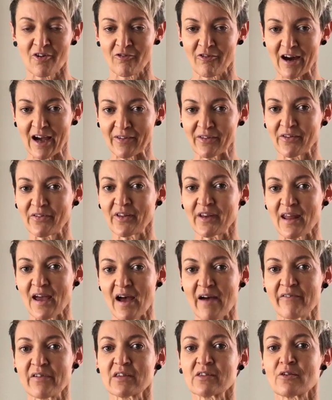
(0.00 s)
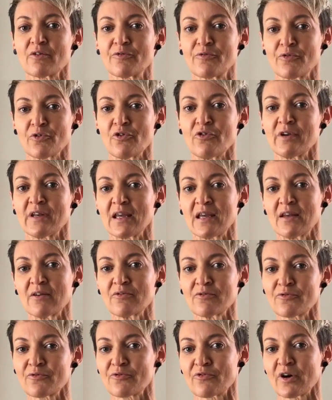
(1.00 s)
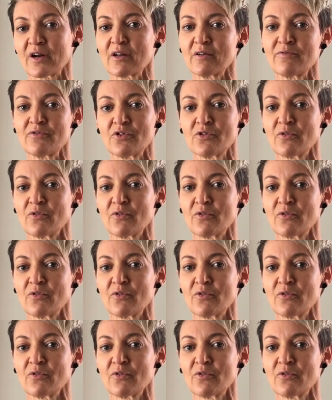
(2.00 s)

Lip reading: rather than having the food in front of